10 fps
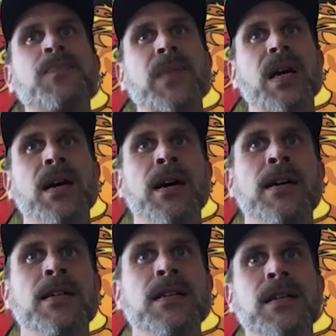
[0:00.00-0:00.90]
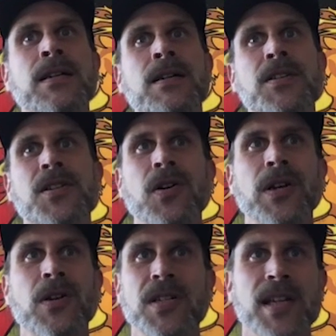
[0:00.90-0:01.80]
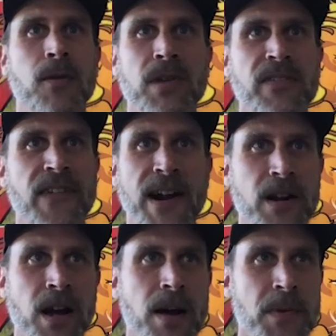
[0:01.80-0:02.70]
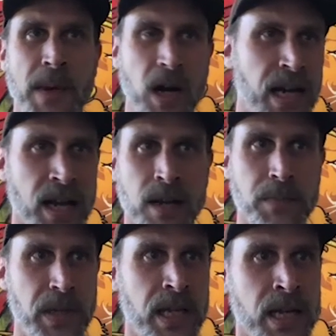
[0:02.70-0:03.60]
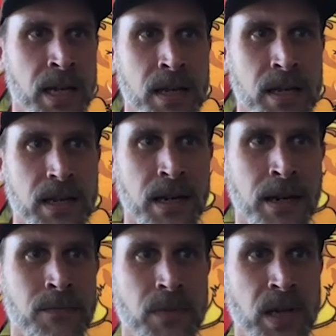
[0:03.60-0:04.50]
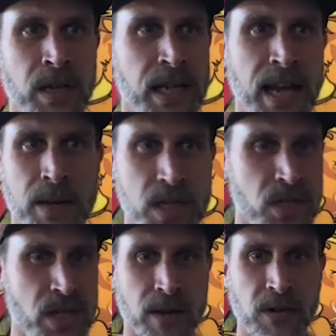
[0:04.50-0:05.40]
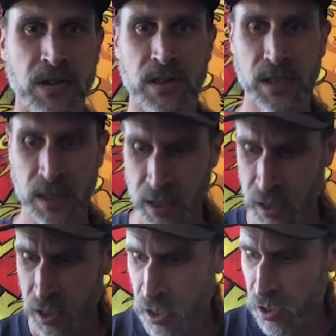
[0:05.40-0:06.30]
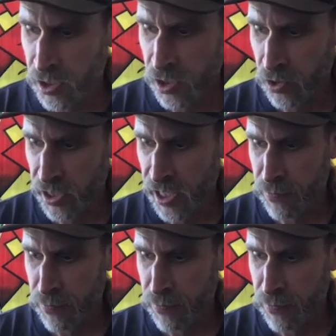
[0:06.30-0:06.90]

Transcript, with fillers: And so, you know, just got really fired up about hemp and in cannabis in general. And, you know, came